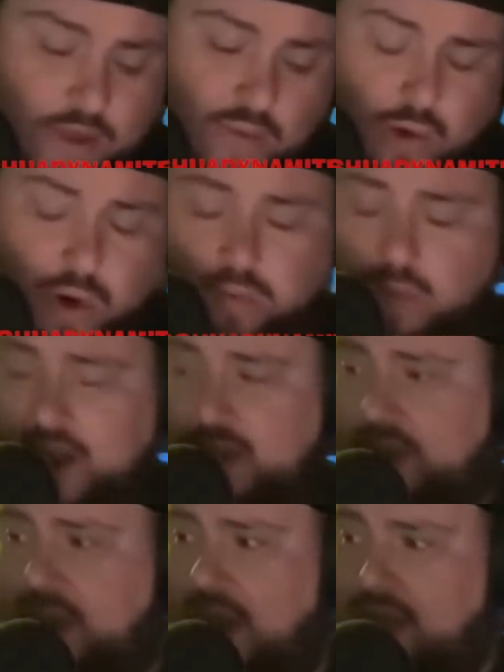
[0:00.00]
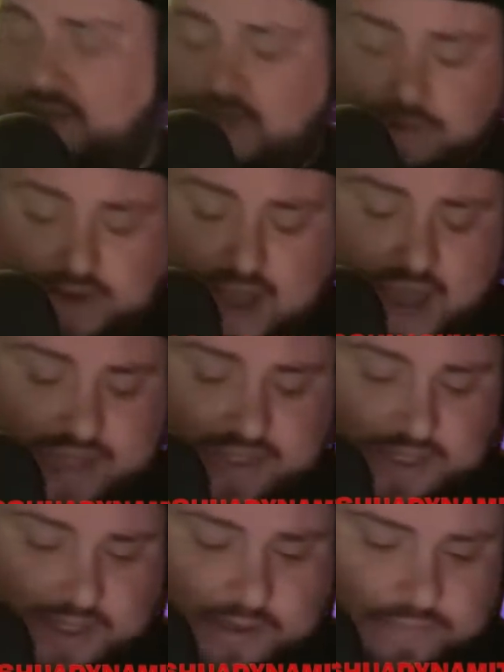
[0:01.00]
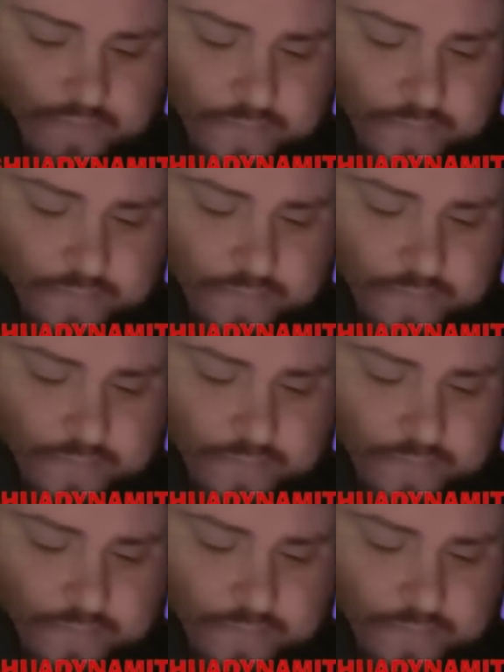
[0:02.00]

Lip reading: the world went and got so nasty.